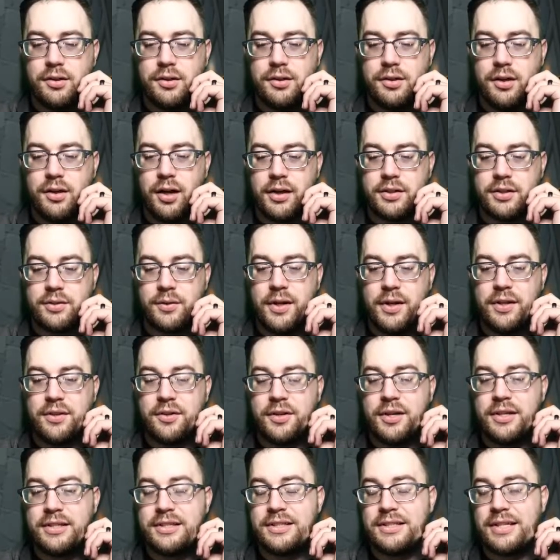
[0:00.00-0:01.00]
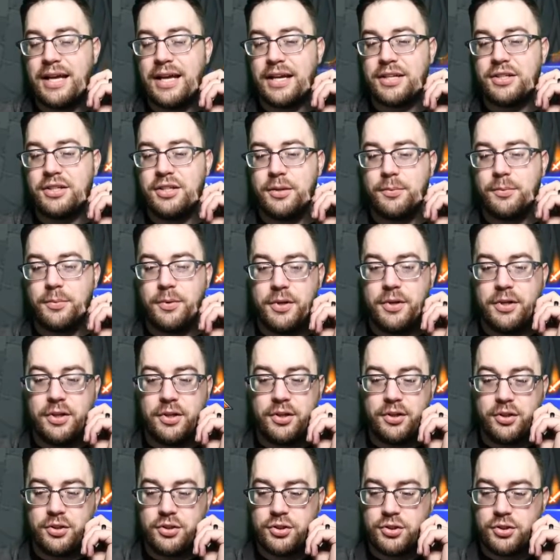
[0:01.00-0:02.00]
Alright, so Ether Gust is actually a pretty
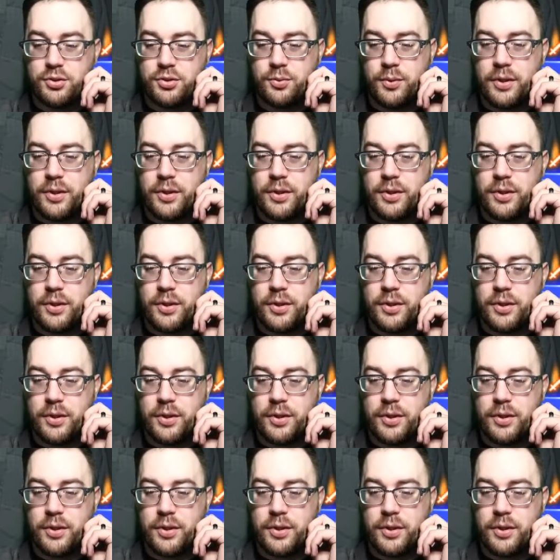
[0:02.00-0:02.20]
sweet